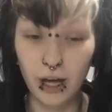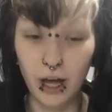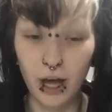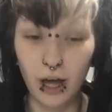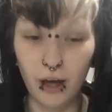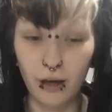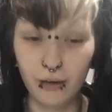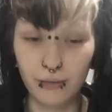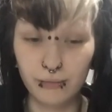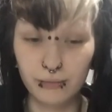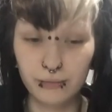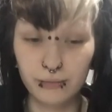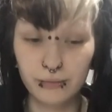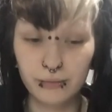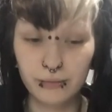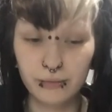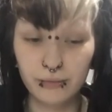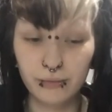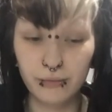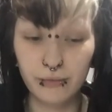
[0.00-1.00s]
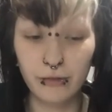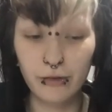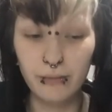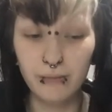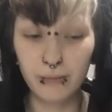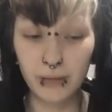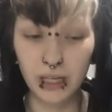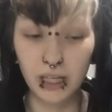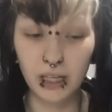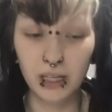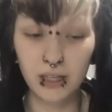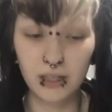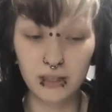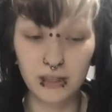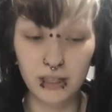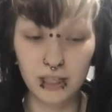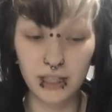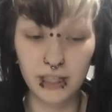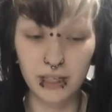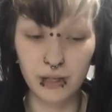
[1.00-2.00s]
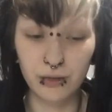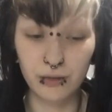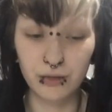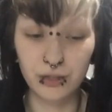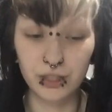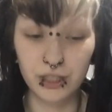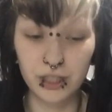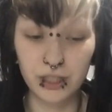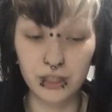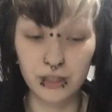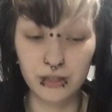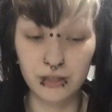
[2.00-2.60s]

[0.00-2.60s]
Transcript: Um, for me, DDLG